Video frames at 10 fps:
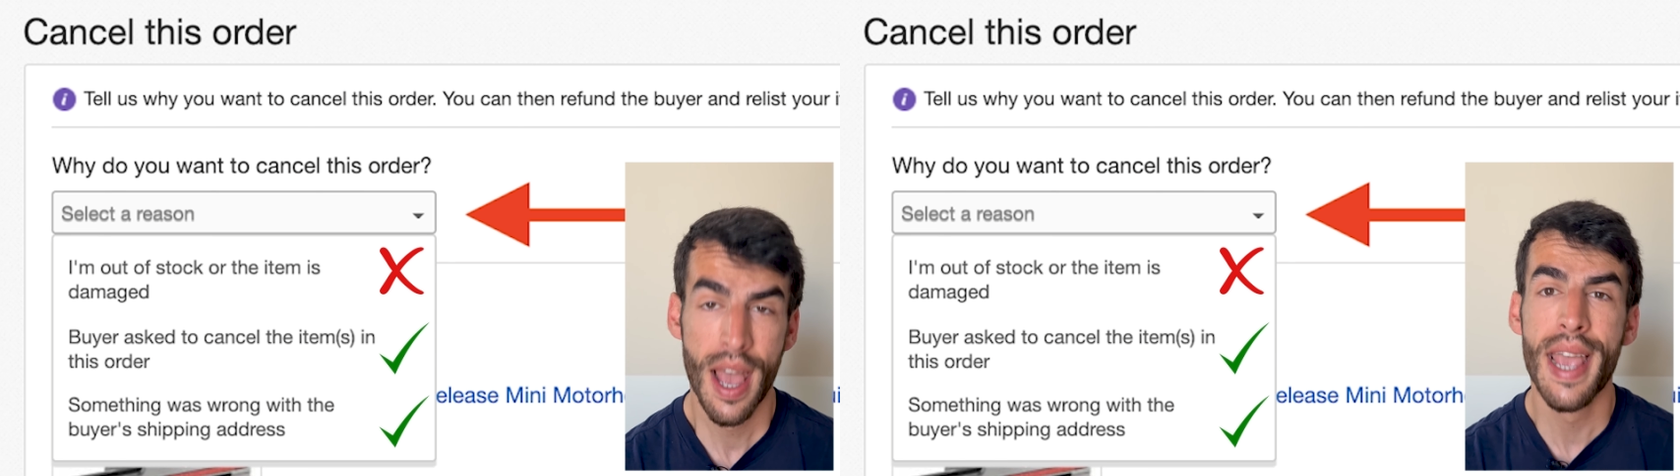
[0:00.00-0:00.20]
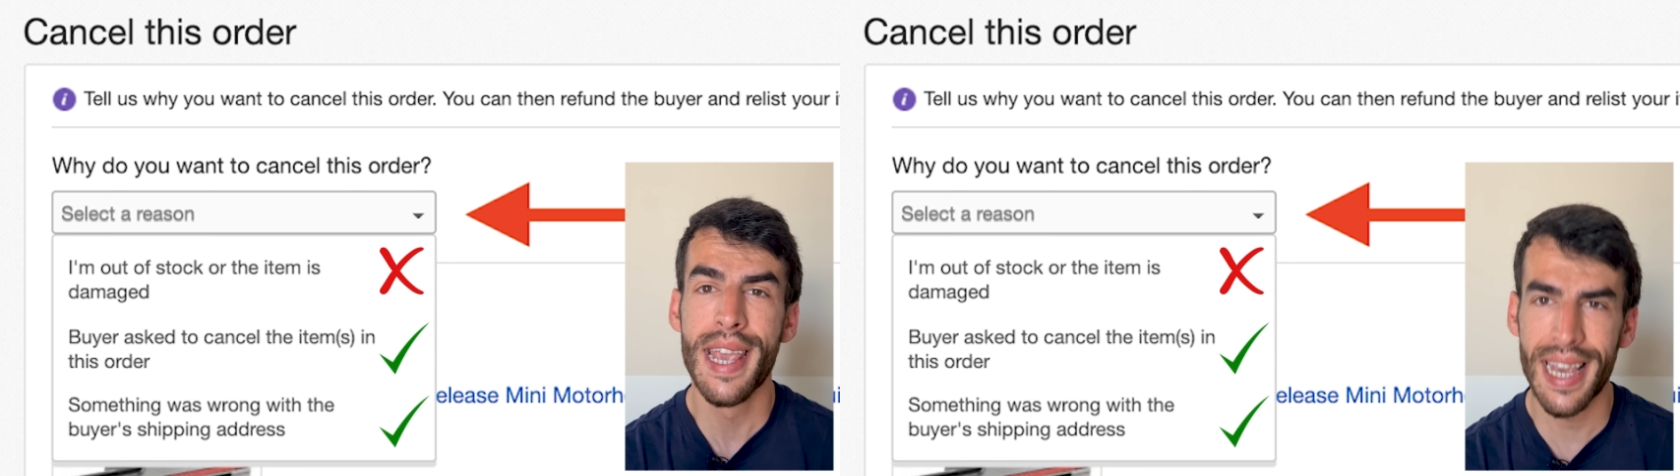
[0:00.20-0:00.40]

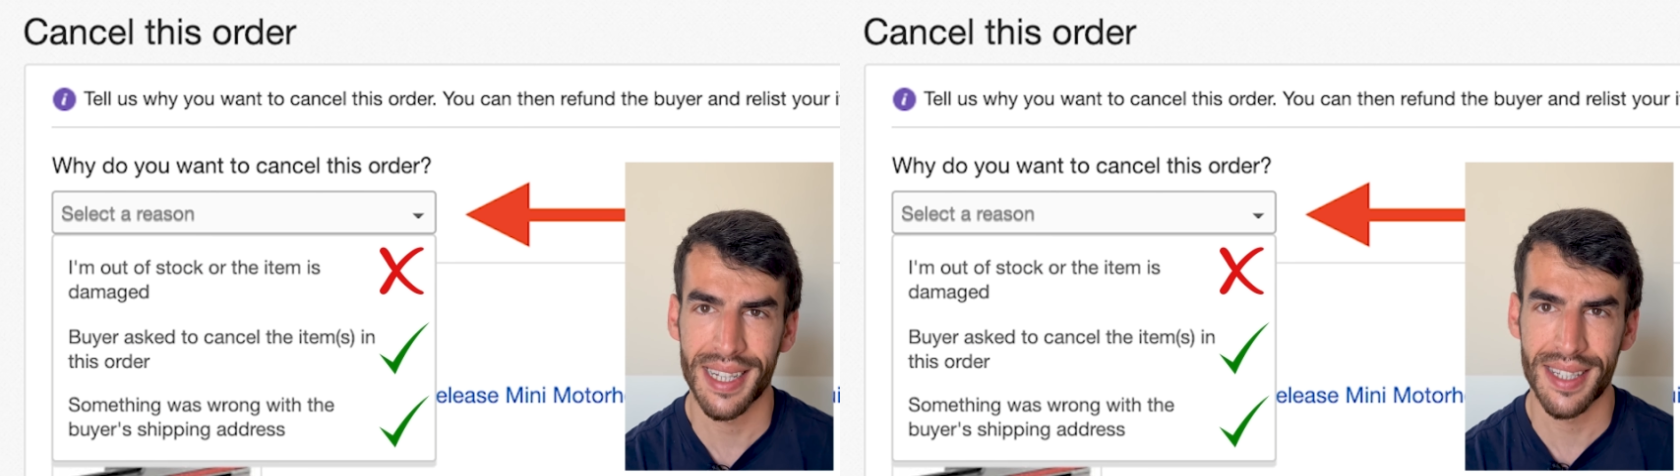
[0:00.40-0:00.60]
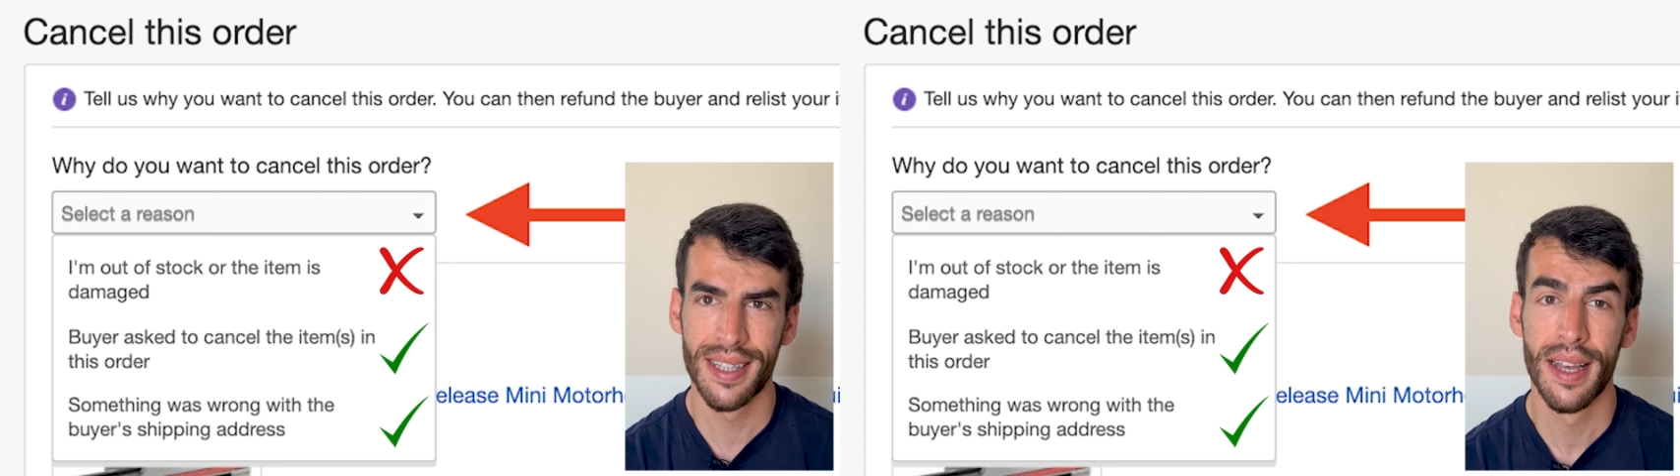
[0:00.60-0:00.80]

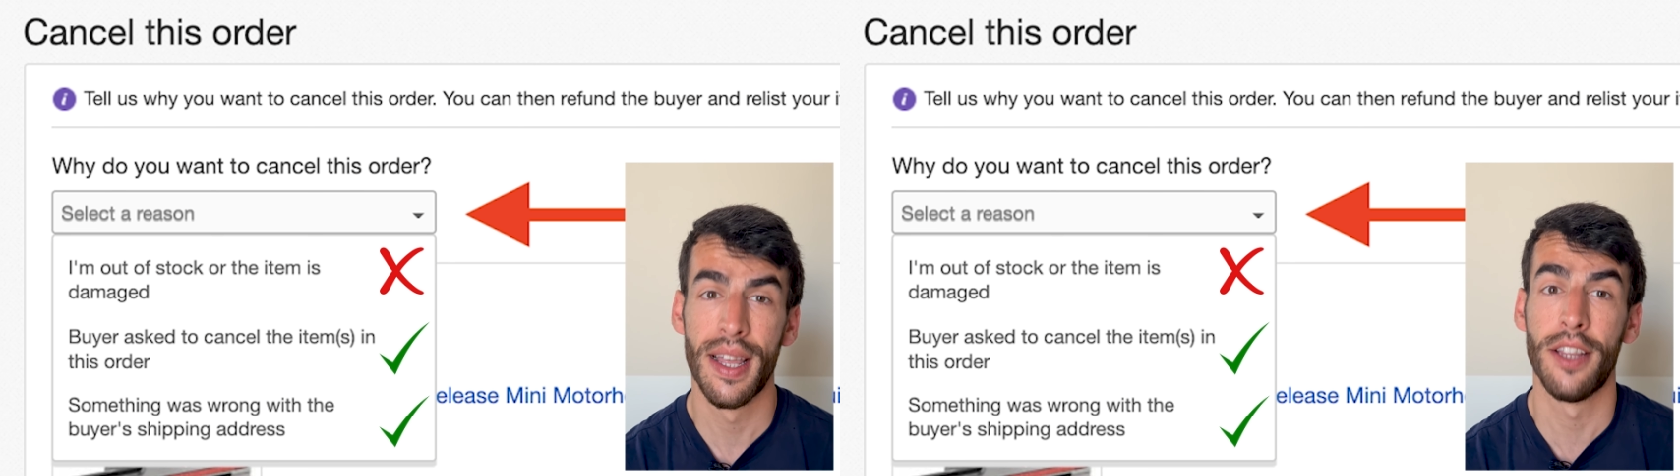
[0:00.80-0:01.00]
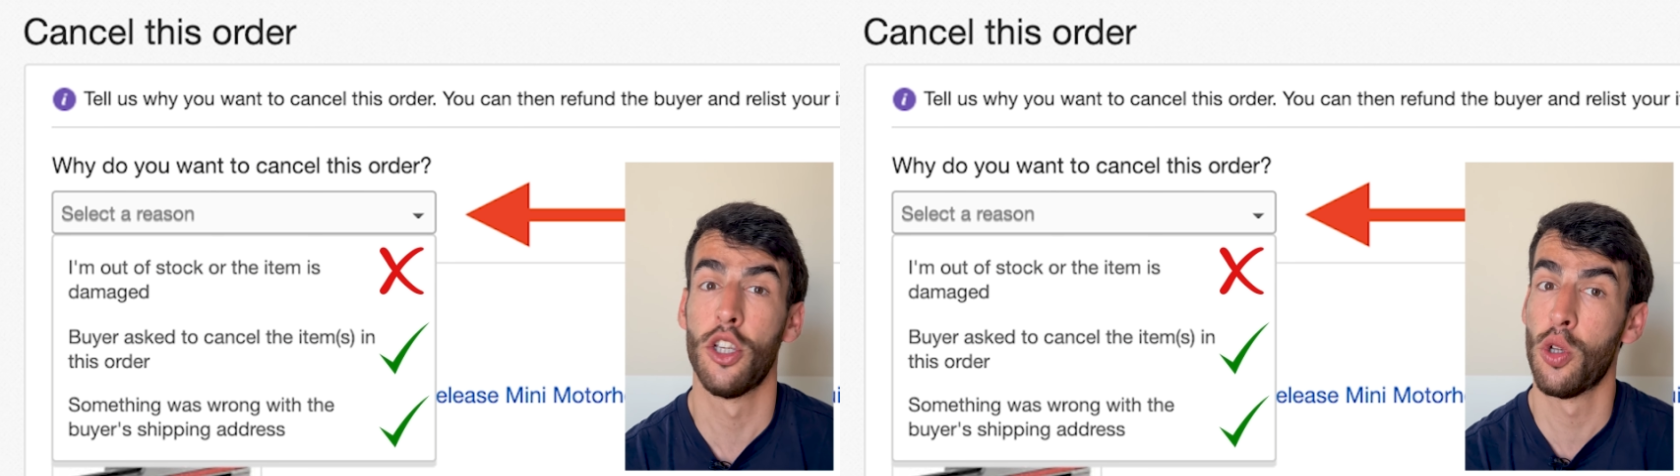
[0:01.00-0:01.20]
Yes,
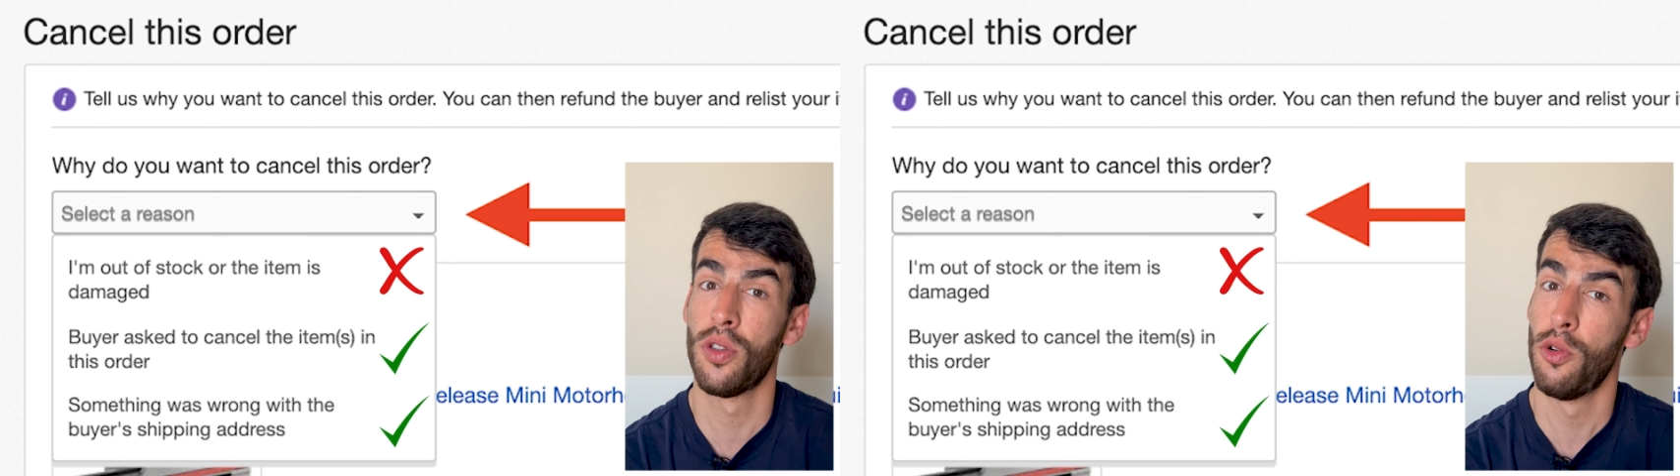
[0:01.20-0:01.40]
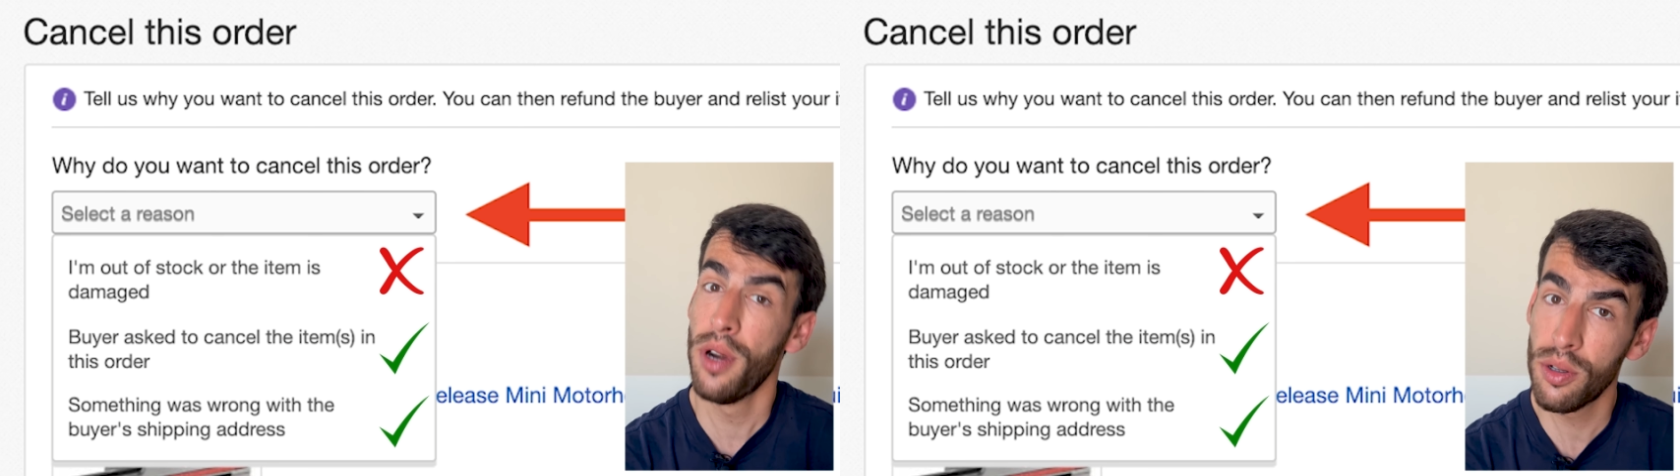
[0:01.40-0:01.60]
that is not
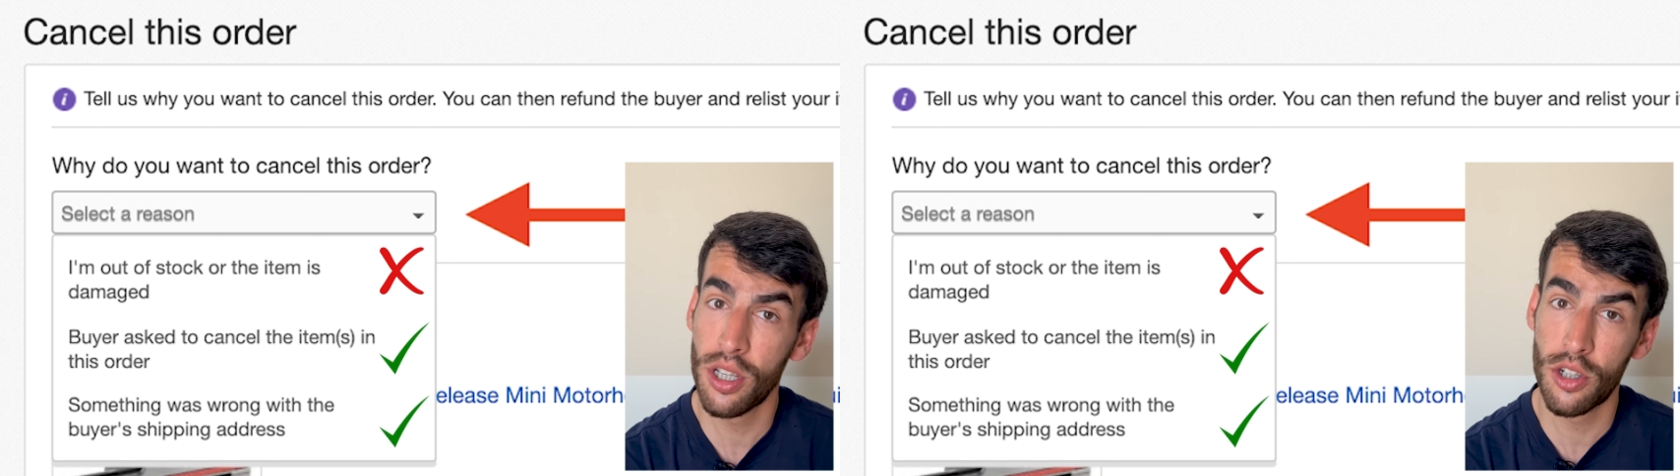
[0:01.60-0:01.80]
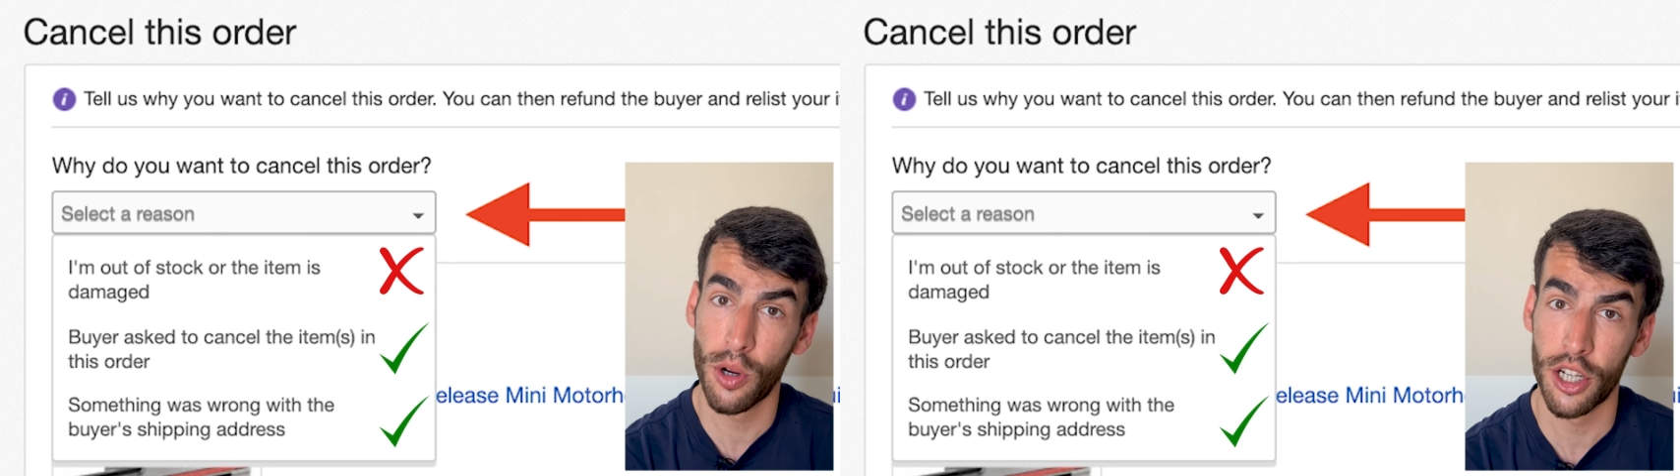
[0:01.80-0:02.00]
the real
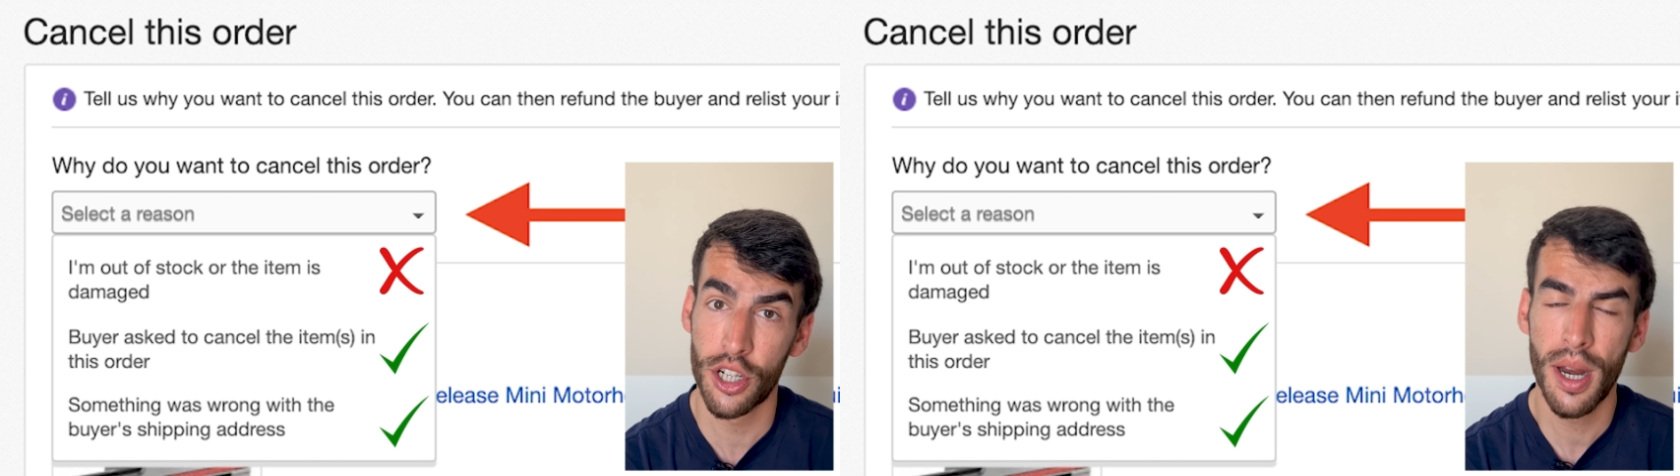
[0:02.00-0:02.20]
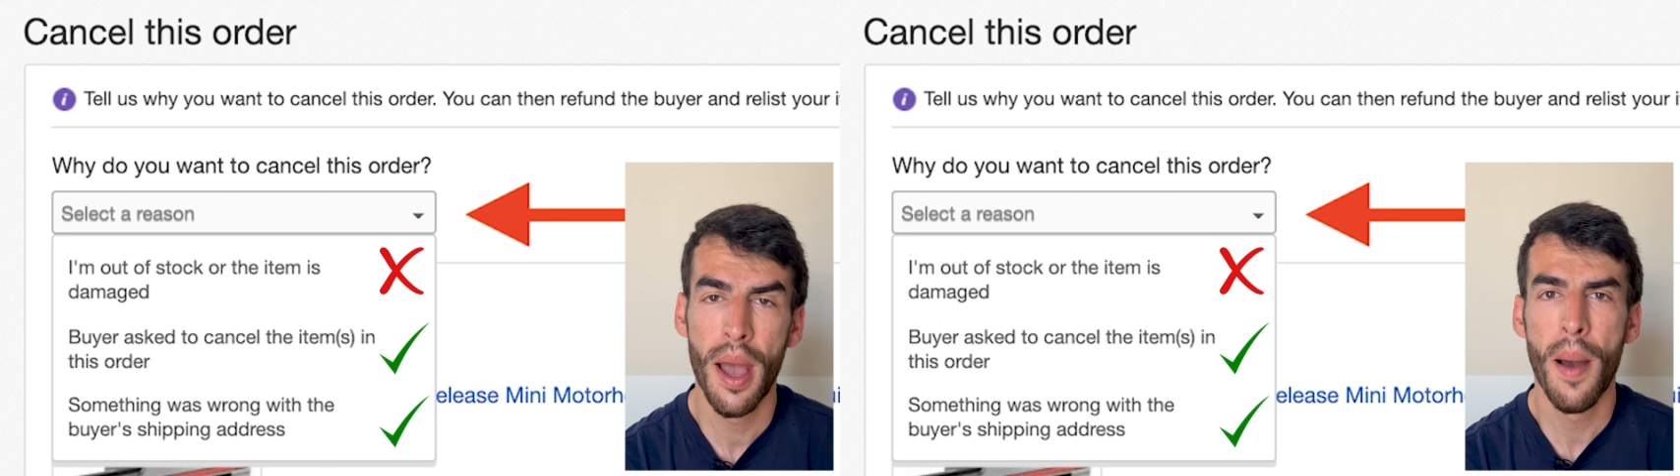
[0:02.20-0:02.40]
situation,